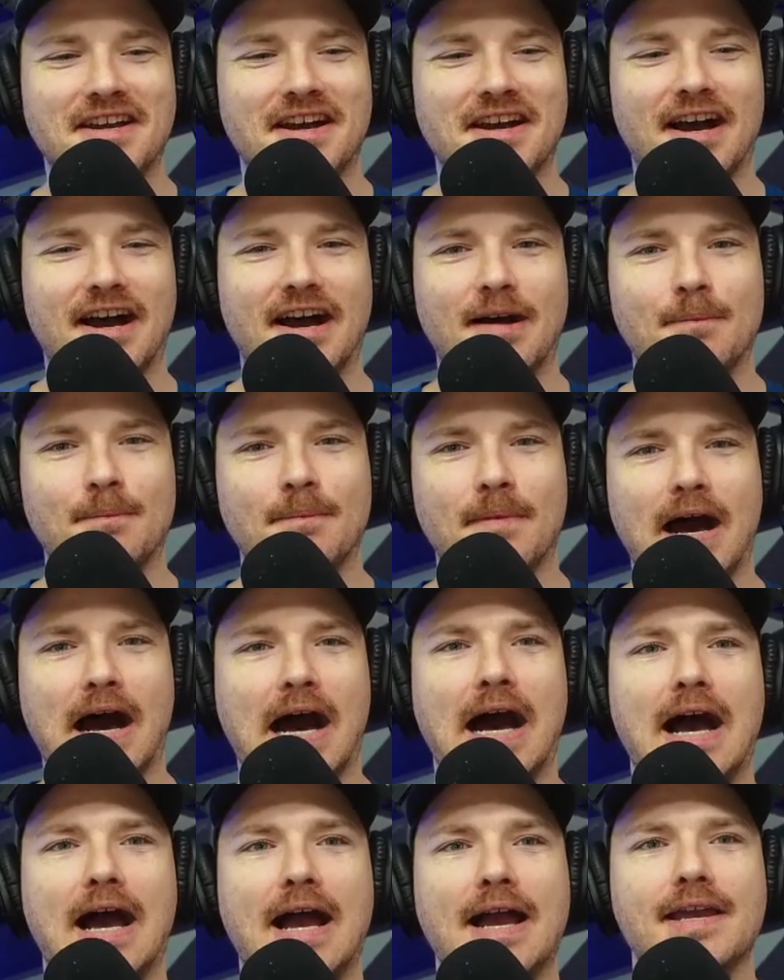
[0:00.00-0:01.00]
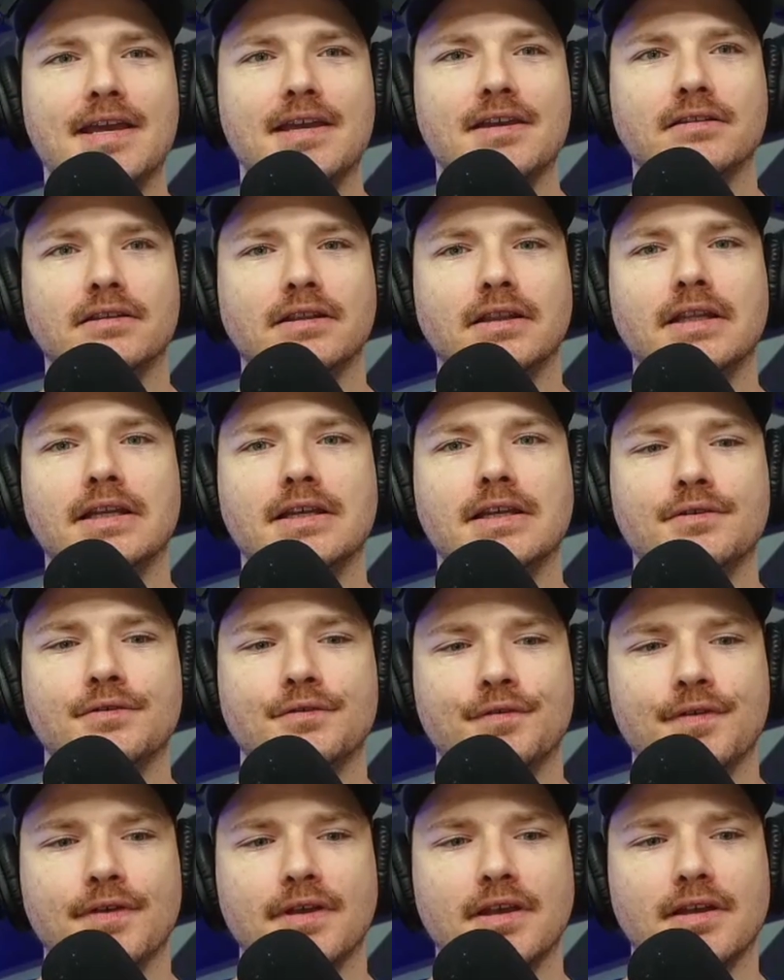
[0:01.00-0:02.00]
Um, I
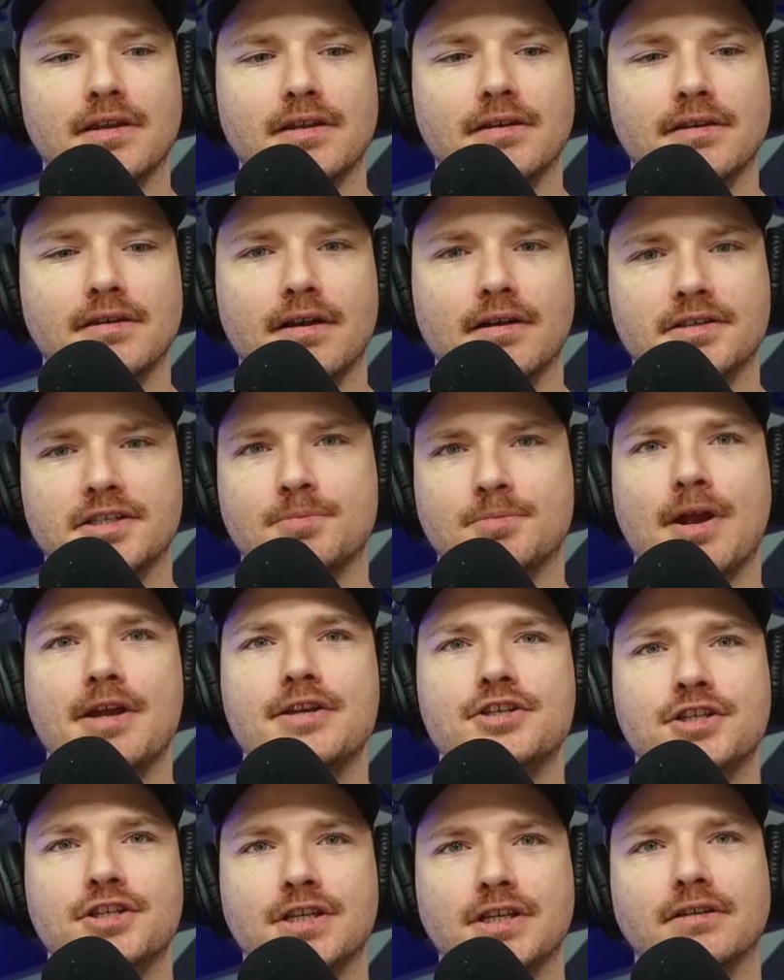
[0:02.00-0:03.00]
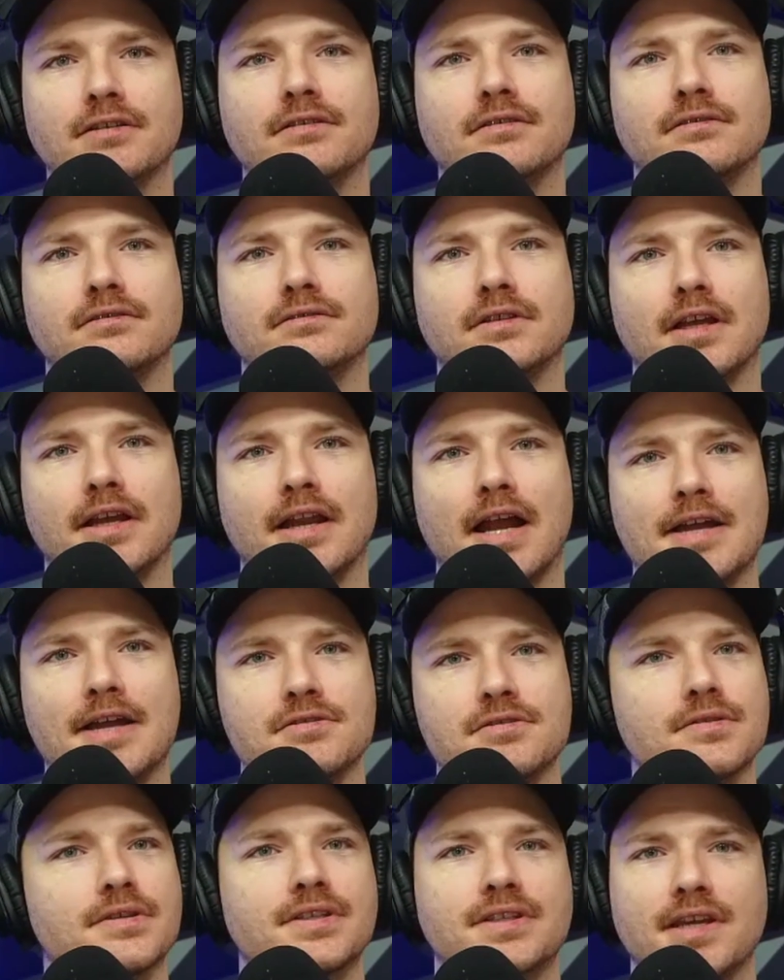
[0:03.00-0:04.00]
live in a spreadsheet and I
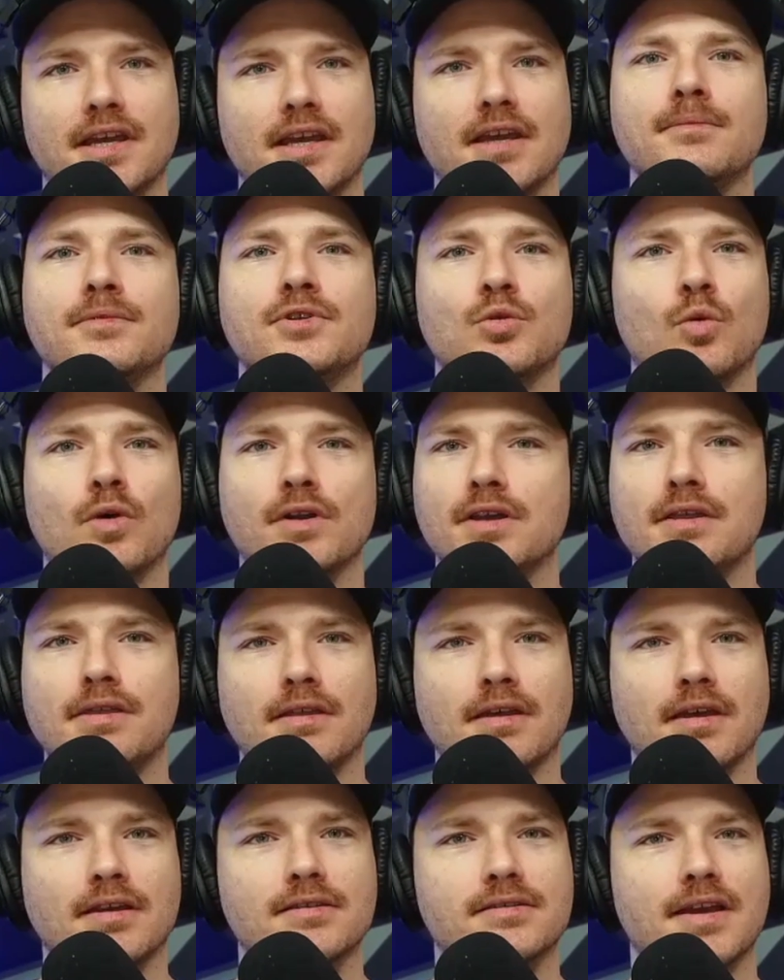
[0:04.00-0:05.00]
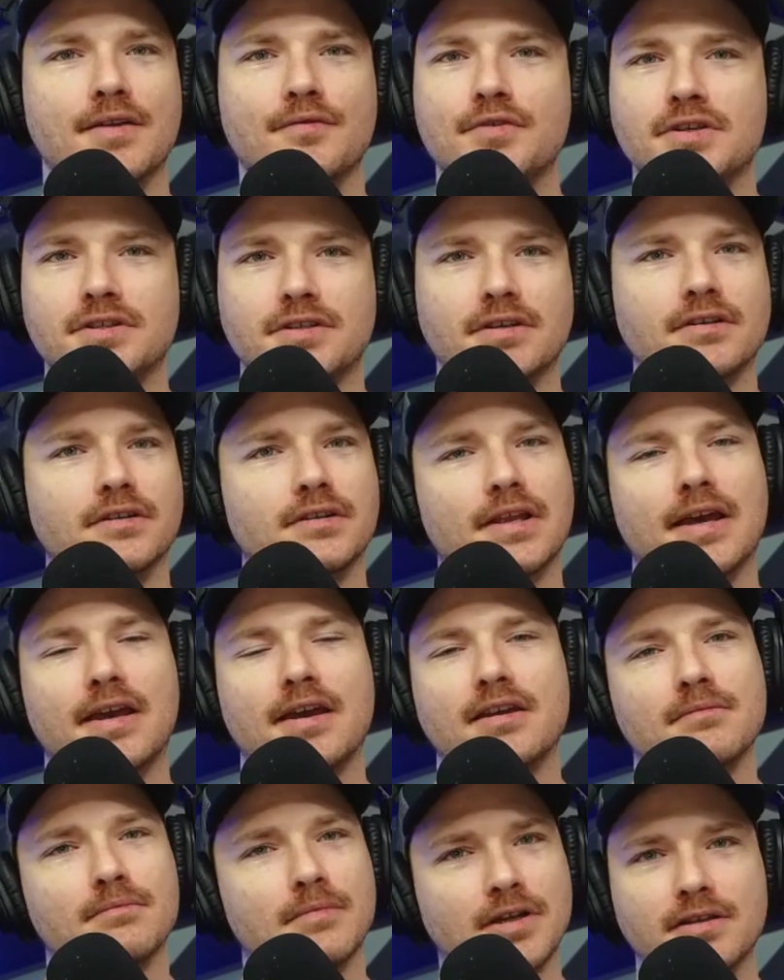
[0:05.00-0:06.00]
do the same 20 things every single
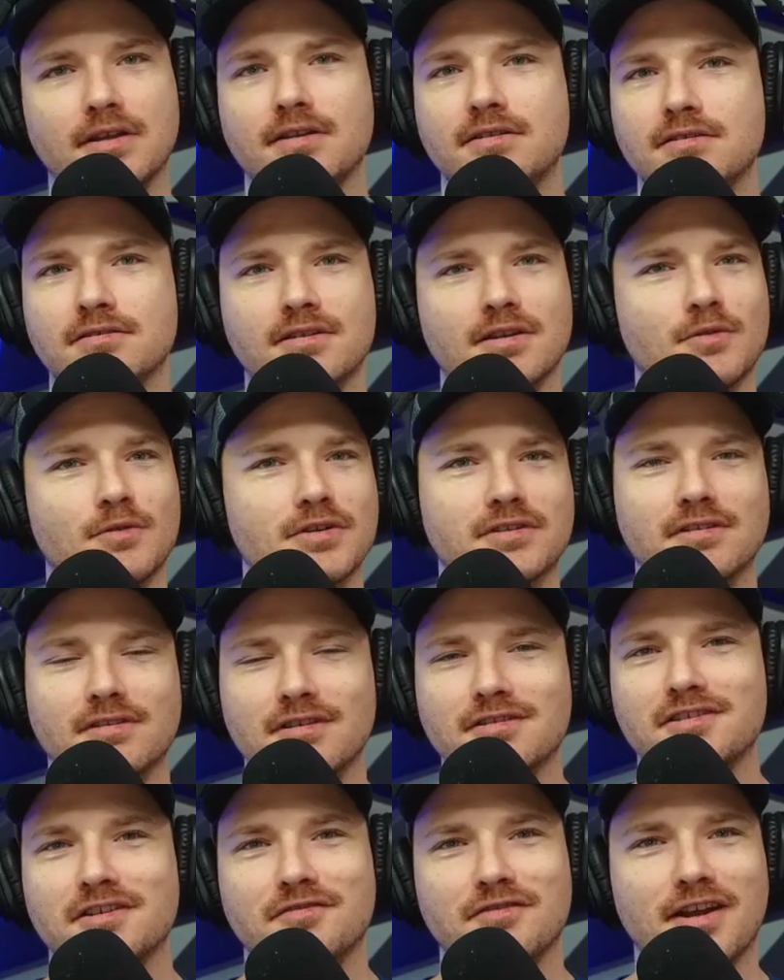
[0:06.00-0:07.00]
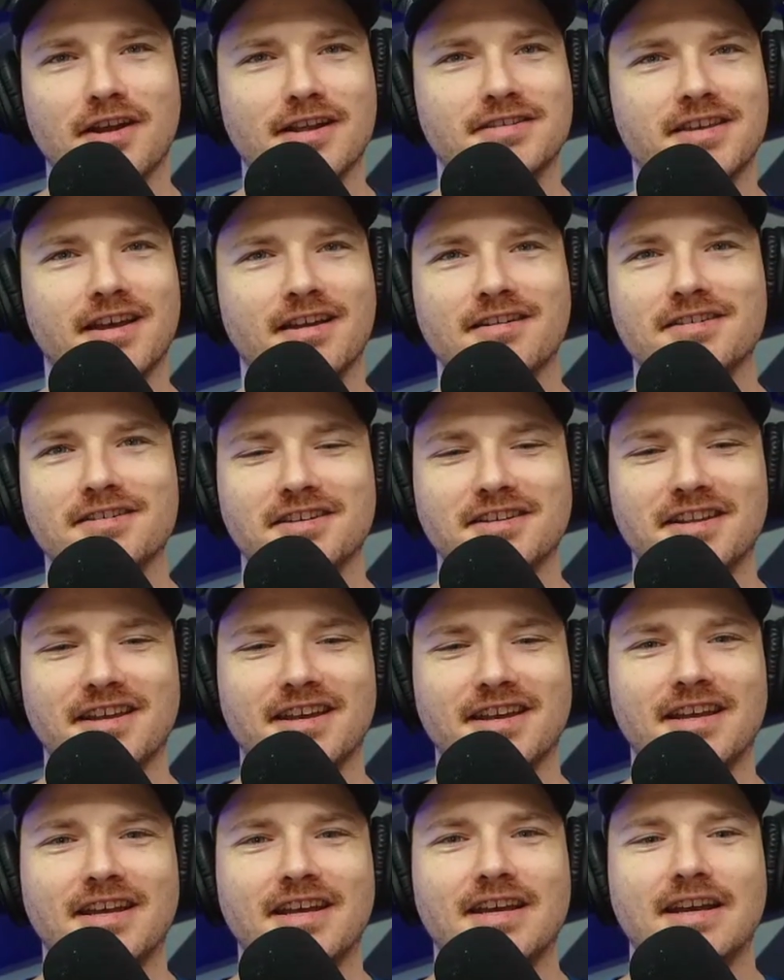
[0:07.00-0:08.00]
day Monday, Tuesday, Wednesday, Thursday, Friday, Saturday,
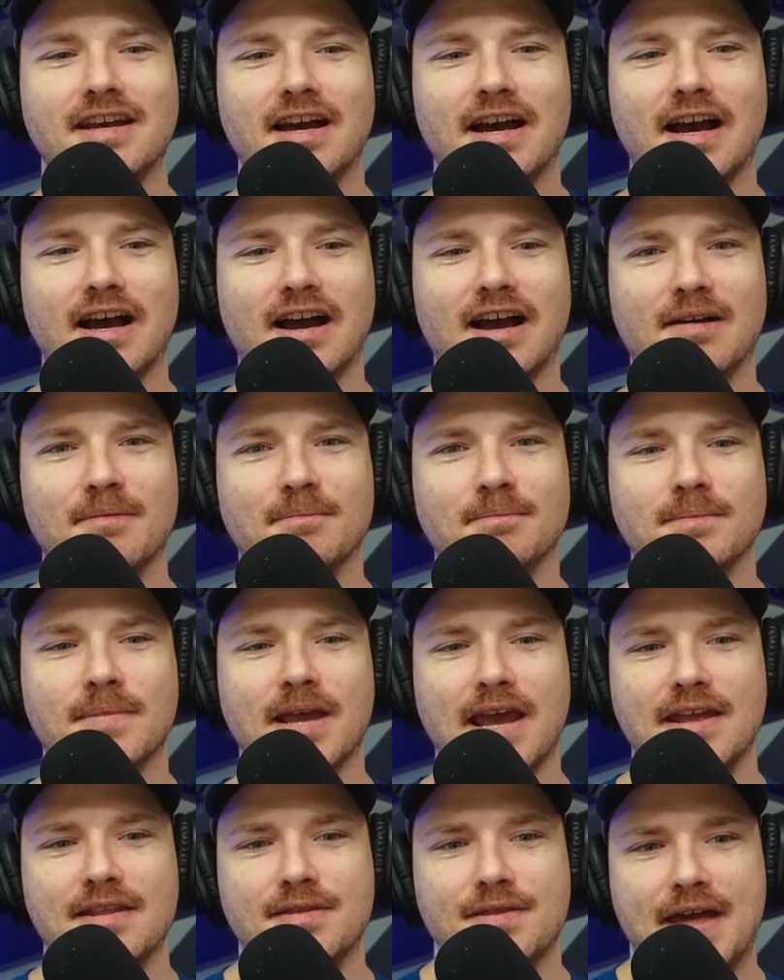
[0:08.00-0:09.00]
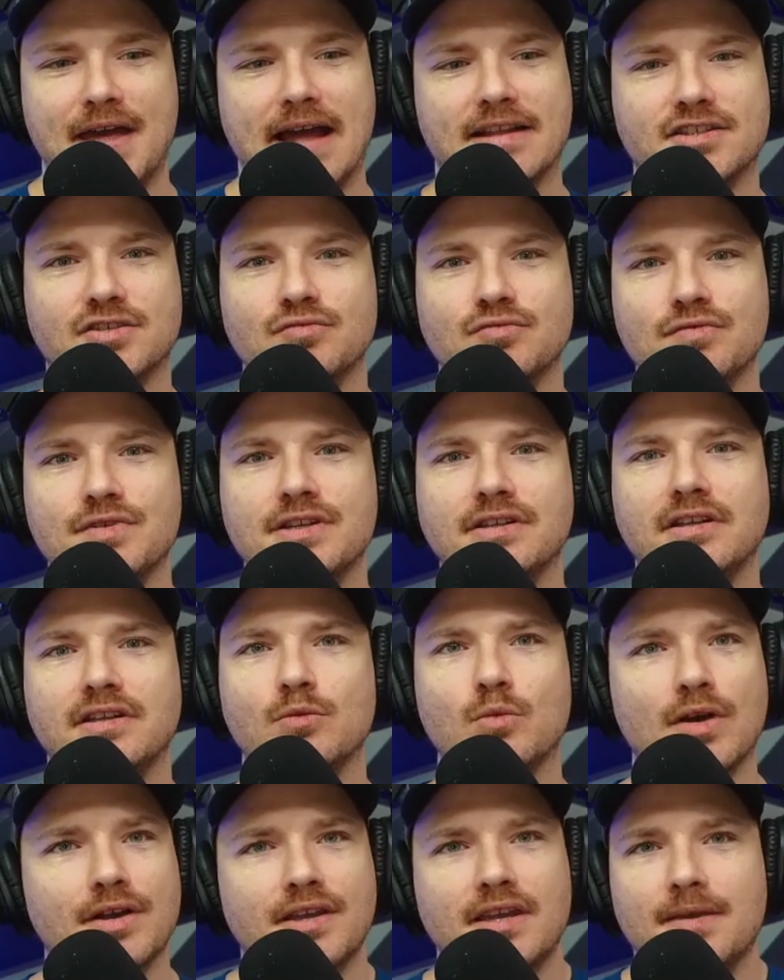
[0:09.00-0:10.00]
Sunday. Um, and that's really
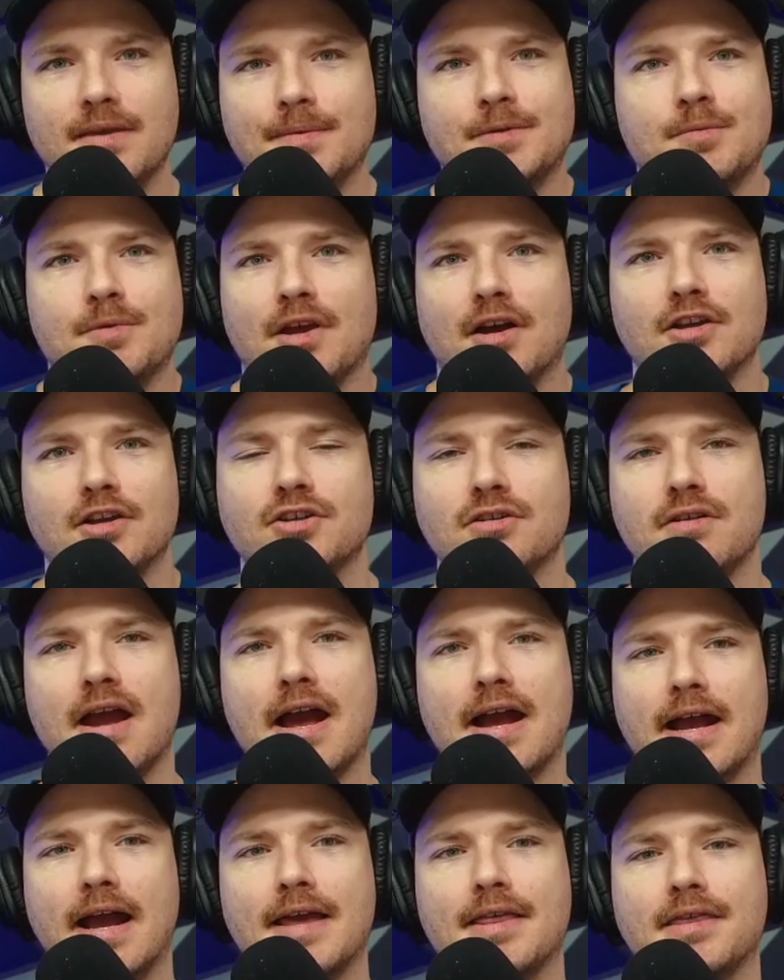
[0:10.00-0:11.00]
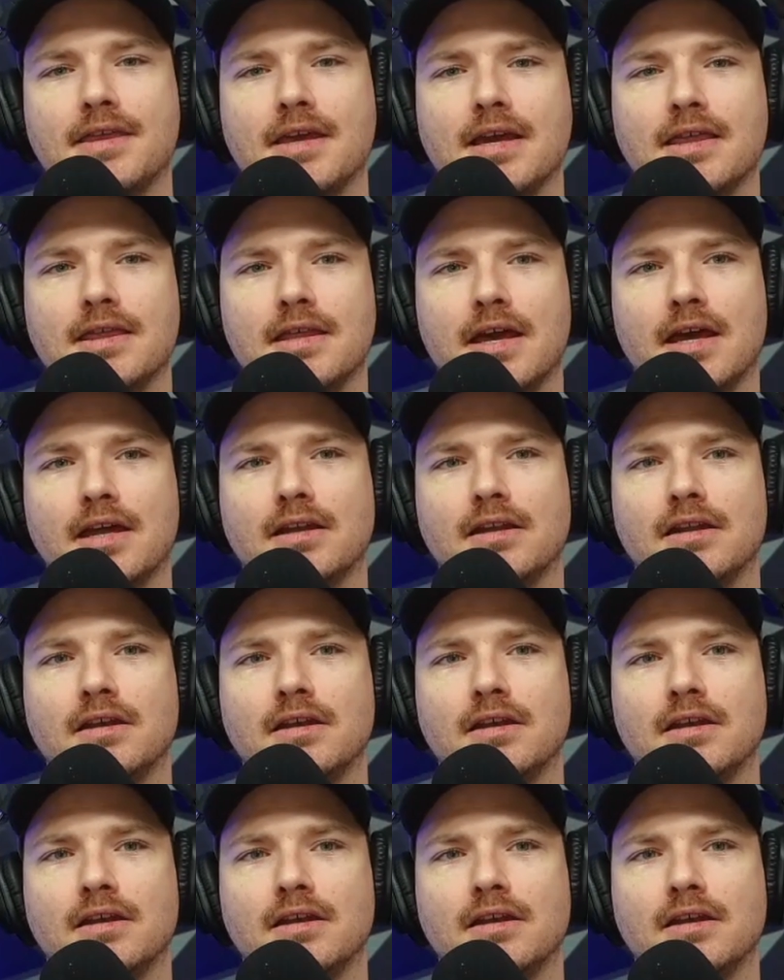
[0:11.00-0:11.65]
what keeps me on track. I think that